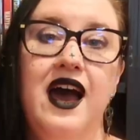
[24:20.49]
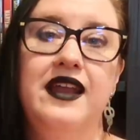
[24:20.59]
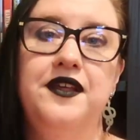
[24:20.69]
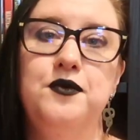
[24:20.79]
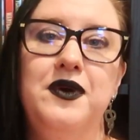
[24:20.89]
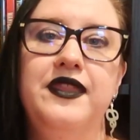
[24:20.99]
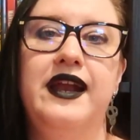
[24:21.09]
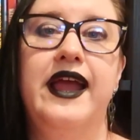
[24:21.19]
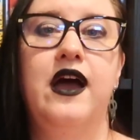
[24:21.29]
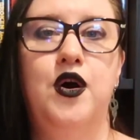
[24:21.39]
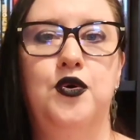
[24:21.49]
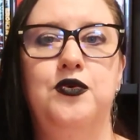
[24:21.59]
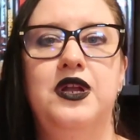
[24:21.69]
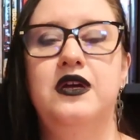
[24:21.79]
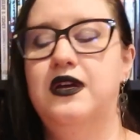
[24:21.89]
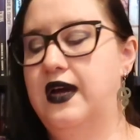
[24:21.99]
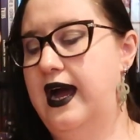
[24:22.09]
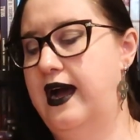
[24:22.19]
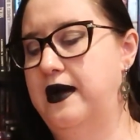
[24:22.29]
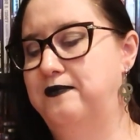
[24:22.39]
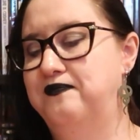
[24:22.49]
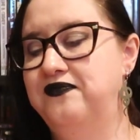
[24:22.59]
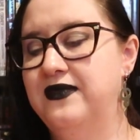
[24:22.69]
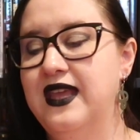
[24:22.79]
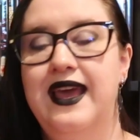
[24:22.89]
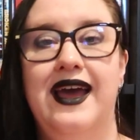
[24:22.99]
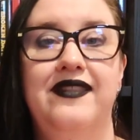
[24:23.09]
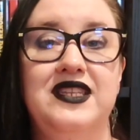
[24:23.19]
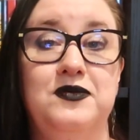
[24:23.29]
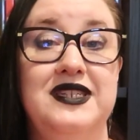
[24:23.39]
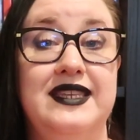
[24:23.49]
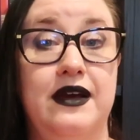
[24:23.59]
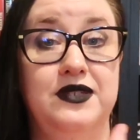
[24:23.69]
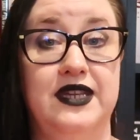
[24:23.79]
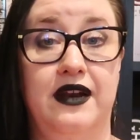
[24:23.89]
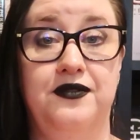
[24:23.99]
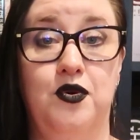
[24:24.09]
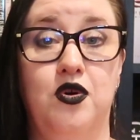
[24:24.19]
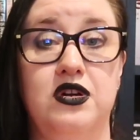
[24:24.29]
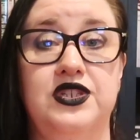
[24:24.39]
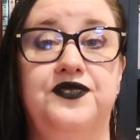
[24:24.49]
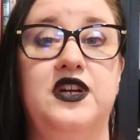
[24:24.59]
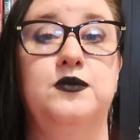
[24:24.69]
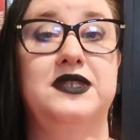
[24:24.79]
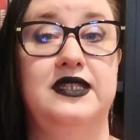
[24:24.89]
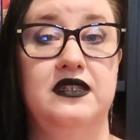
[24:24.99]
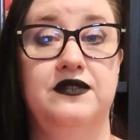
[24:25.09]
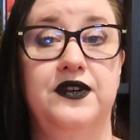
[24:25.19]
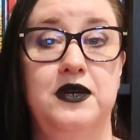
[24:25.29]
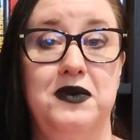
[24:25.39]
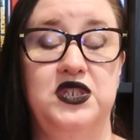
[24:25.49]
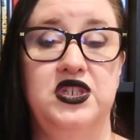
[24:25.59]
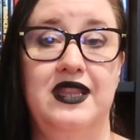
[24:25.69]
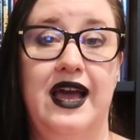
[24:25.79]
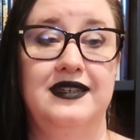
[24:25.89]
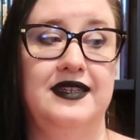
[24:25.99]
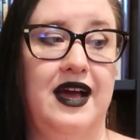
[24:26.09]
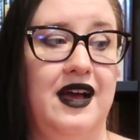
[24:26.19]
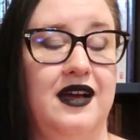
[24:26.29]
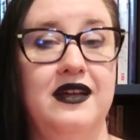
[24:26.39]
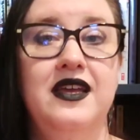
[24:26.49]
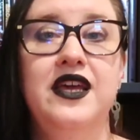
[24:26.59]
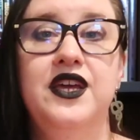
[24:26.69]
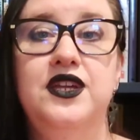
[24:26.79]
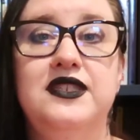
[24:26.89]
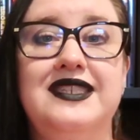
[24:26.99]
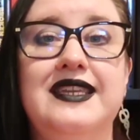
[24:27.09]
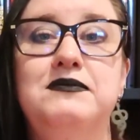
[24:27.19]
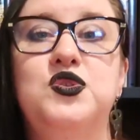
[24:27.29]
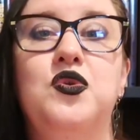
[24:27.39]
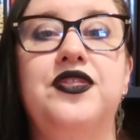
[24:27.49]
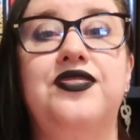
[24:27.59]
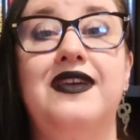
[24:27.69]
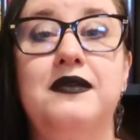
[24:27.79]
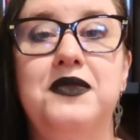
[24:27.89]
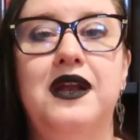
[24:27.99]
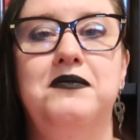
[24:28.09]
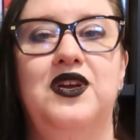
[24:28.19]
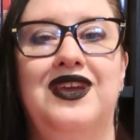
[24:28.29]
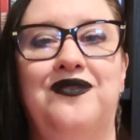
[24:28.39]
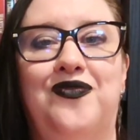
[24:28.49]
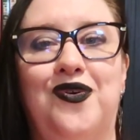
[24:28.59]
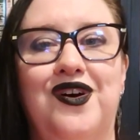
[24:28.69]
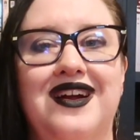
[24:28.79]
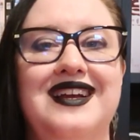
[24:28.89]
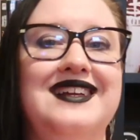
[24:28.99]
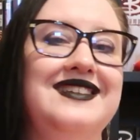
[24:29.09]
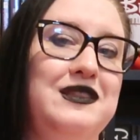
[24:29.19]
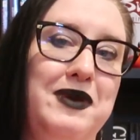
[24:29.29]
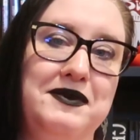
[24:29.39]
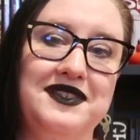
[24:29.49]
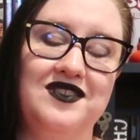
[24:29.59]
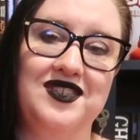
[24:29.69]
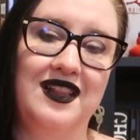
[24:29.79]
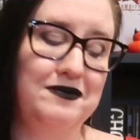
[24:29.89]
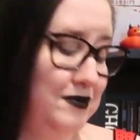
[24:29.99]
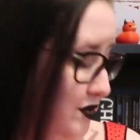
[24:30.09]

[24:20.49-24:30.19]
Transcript: Another one that I own, um, and this one is outside of the horror sphere, but still very much in that uh, same sort of theme that I'm looking for is the Babysitter's Club